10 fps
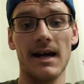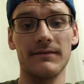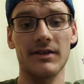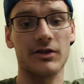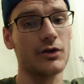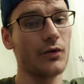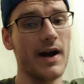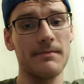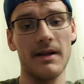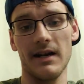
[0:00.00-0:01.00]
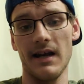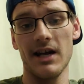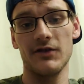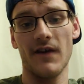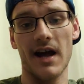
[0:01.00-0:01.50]
have this great
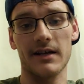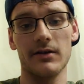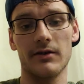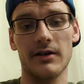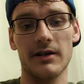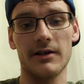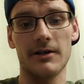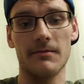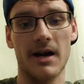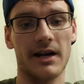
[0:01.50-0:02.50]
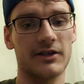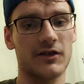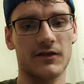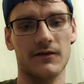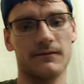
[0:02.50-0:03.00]
mini HVAC unit in here, man. It's
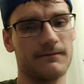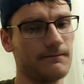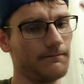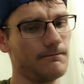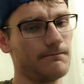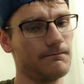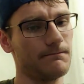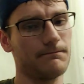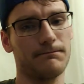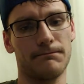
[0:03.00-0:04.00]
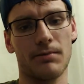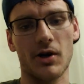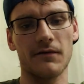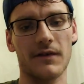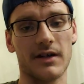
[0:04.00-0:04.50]
just
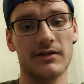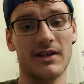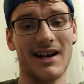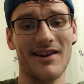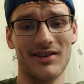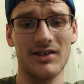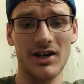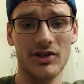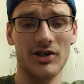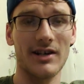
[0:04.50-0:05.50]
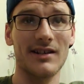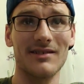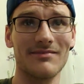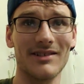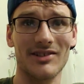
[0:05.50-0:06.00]
perfect. It's got air conditioning.
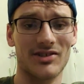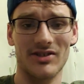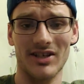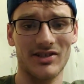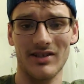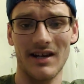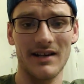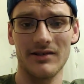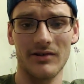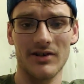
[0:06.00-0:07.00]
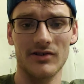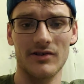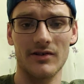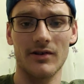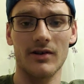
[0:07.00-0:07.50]
It'll be like 68 degrees in
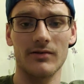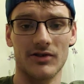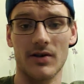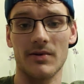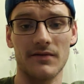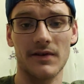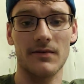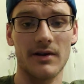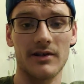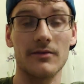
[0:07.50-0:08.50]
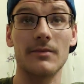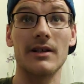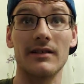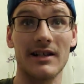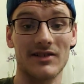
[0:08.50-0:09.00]
here all summer if I want it to be,
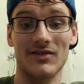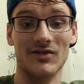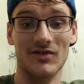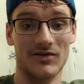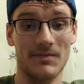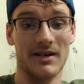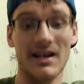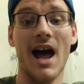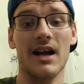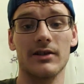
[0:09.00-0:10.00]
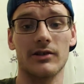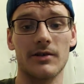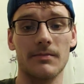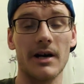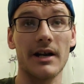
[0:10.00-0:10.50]
and that's spectacular.
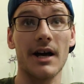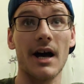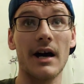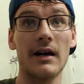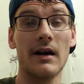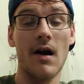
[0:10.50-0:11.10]
But